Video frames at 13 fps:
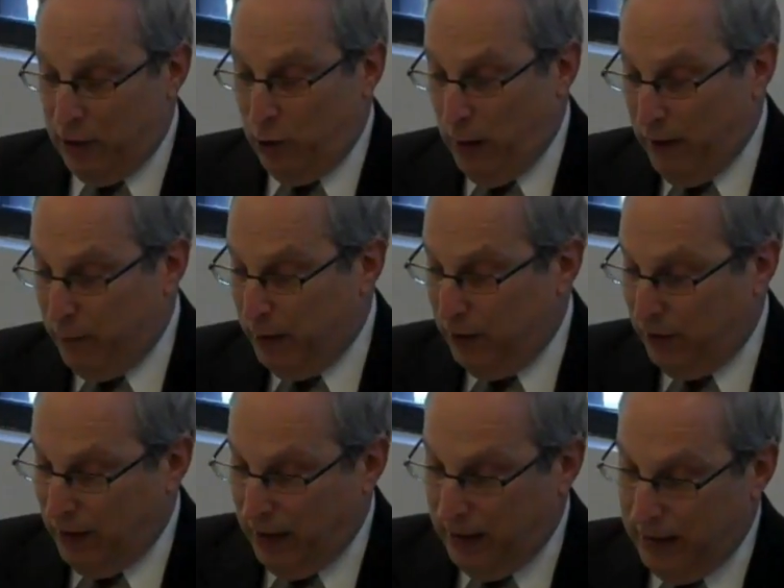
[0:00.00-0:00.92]
that you have been
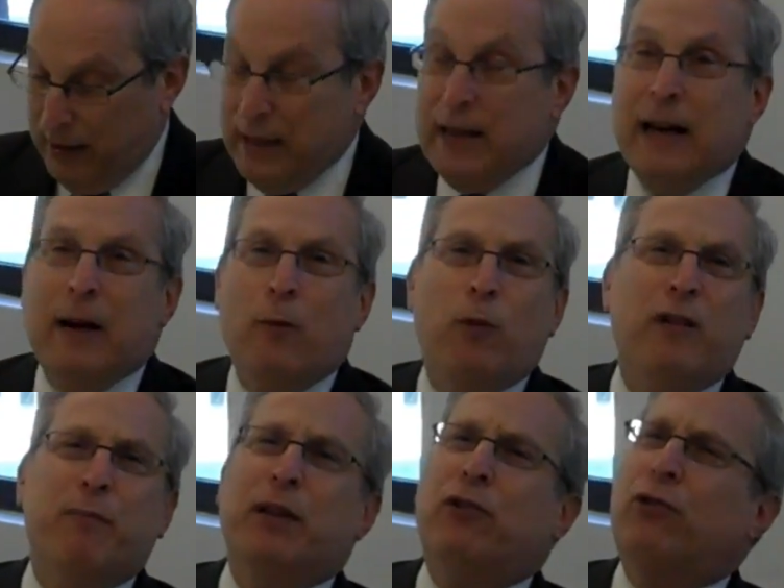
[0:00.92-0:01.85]
studying,
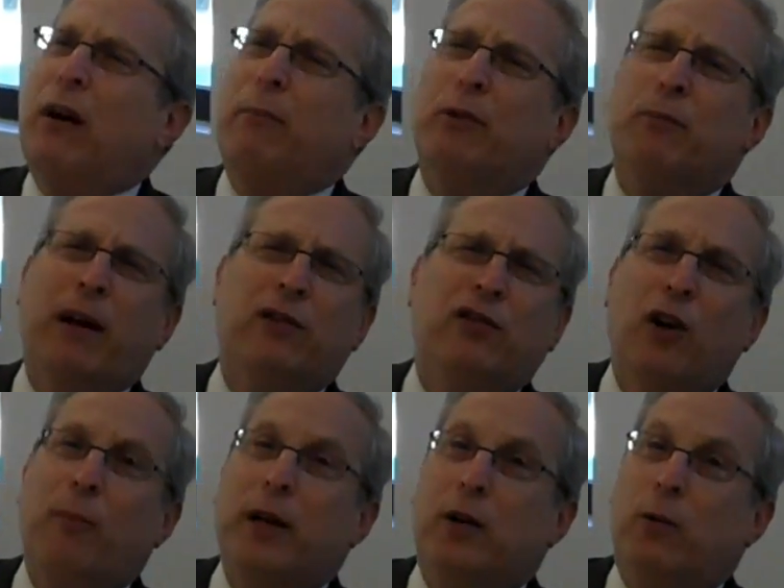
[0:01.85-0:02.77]
we've been troubled by
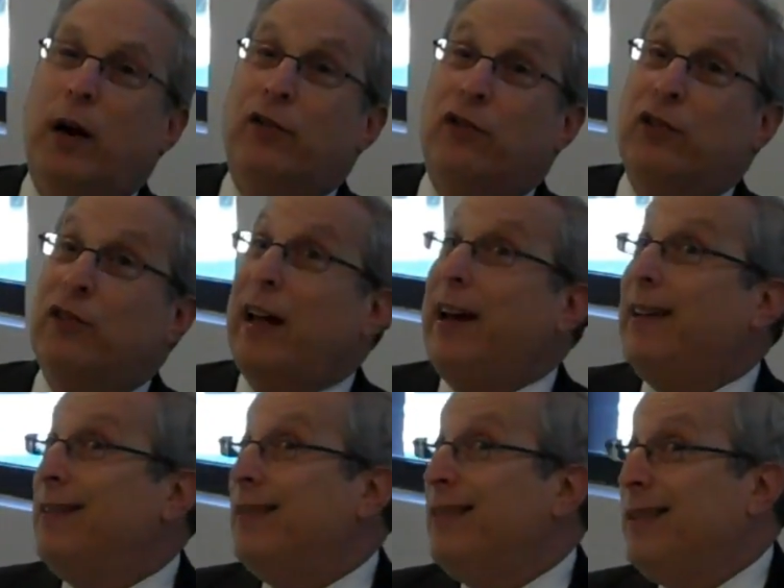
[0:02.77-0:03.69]
so many questions,
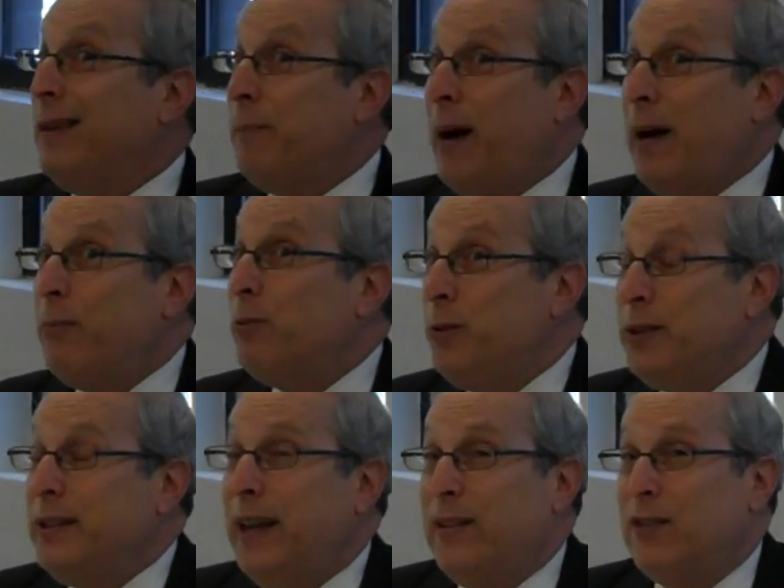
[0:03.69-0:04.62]
and the Bible
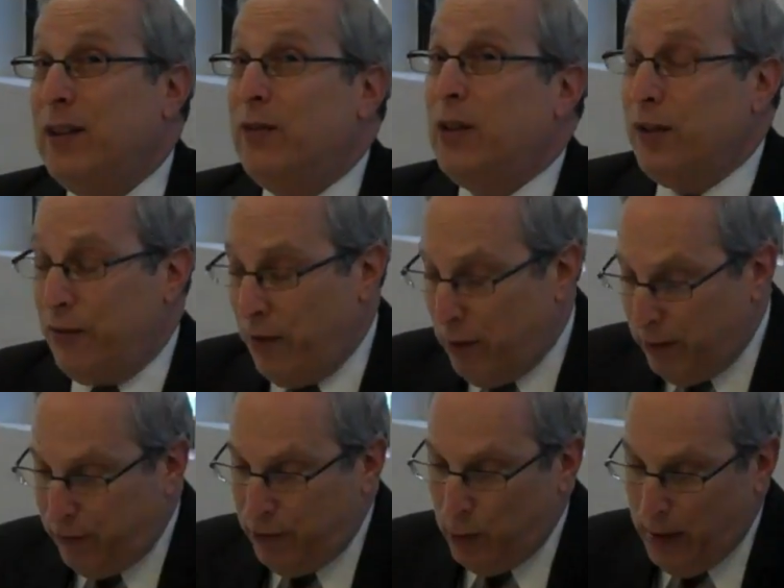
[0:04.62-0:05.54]
really has given us
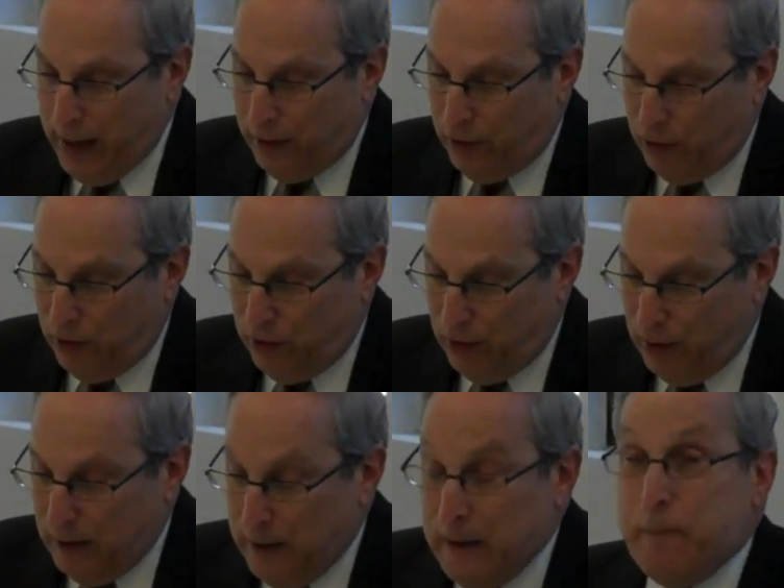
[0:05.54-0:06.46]
very few answers.